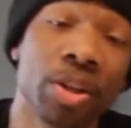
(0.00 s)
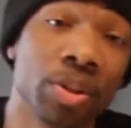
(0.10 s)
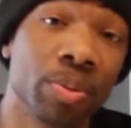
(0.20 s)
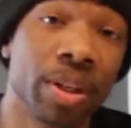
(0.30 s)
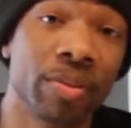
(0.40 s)

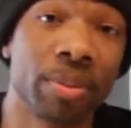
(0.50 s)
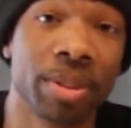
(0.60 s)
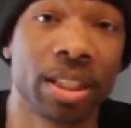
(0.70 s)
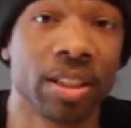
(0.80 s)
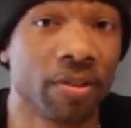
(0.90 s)
you give them a
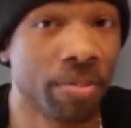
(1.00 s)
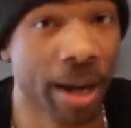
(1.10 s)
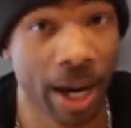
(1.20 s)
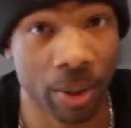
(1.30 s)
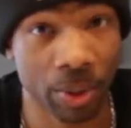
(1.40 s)
sense of
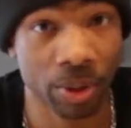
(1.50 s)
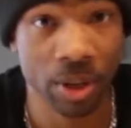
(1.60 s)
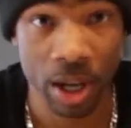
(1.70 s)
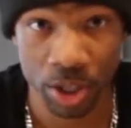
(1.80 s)
power,